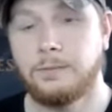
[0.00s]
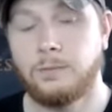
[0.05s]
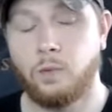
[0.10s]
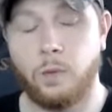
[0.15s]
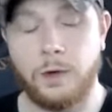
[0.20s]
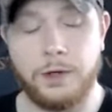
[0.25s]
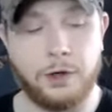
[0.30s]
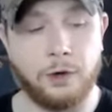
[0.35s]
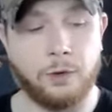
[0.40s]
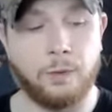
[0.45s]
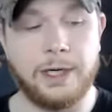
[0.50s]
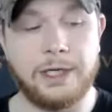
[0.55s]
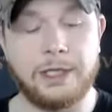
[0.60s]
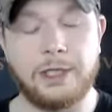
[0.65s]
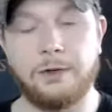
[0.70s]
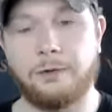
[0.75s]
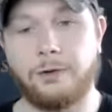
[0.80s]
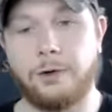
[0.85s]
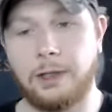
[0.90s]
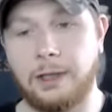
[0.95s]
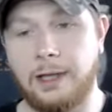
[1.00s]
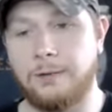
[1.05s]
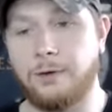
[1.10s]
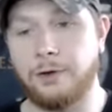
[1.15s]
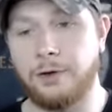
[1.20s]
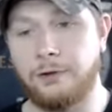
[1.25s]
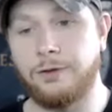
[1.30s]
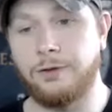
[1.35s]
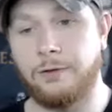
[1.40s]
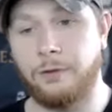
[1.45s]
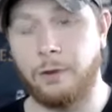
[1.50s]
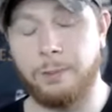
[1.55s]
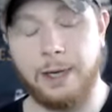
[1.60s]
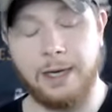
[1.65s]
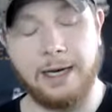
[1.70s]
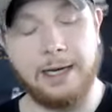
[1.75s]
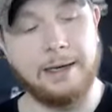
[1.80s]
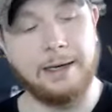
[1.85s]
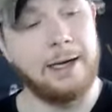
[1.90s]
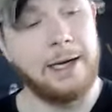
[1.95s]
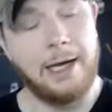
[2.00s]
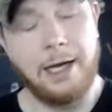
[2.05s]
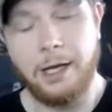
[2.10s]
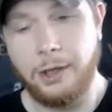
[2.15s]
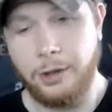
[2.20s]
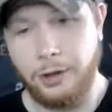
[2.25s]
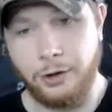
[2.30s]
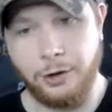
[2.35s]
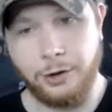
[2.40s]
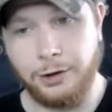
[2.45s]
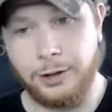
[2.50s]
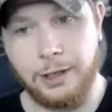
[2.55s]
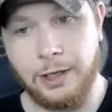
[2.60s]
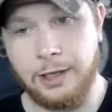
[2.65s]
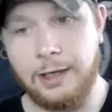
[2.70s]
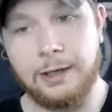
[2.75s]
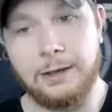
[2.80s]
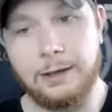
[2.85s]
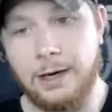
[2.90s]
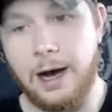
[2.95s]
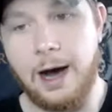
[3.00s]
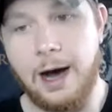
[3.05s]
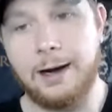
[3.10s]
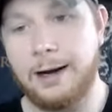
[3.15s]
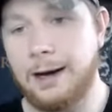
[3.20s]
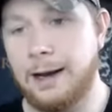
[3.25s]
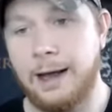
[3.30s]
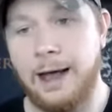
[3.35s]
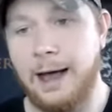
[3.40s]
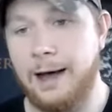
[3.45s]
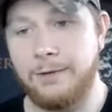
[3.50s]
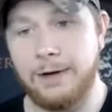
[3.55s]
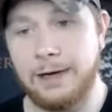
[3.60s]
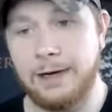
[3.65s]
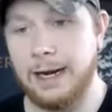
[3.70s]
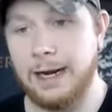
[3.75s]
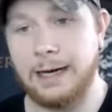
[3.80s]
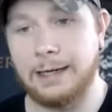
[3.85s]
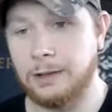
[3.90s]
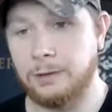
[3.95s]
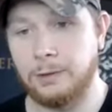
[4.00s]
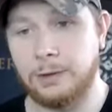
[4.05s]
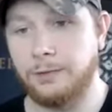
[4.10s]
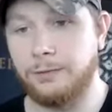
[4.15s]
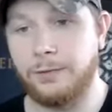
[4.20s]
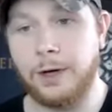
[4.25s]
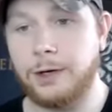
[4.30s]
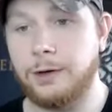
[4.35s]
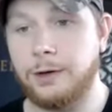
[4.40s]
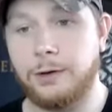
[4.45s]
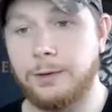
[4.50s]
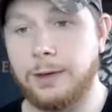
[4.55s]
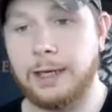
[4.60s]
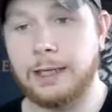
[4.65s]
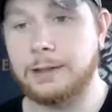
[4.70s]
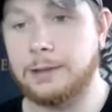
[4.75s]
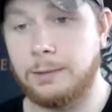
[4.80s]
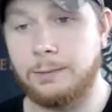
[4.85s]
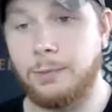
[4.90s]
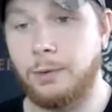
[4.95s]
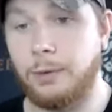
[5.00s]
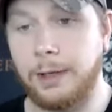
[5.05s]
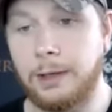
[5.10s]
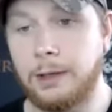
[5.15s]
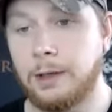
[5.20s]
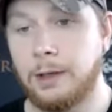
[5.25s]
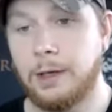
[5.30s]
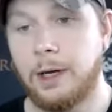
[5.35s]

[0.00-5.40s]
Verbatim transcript: When you're reaching for a level you've never been in, you're gonna not have any idea what the fuck you're doing at some point.